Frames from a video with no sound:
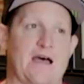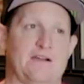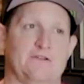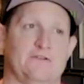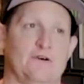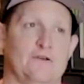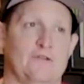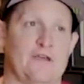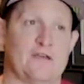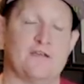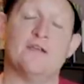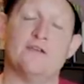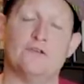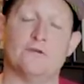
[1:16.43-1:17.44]
I don't know that
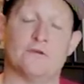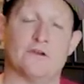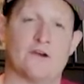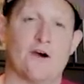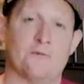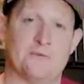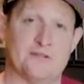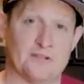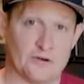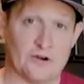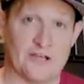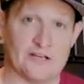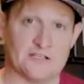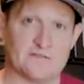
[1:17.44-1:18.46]
you could call me the
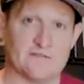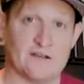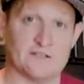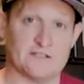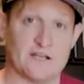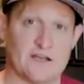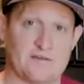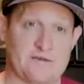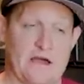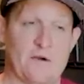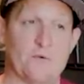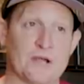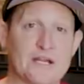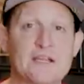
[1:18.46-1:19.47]
greatest of all time.
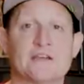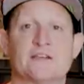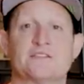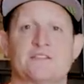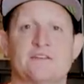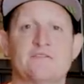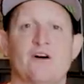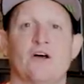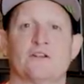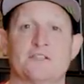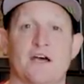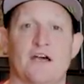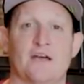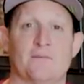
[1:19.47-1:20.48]
Now, winningest of all
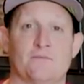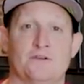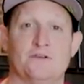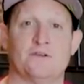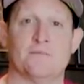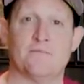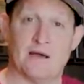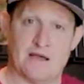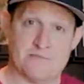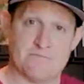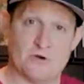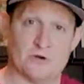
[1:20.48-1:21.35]
time, when you combine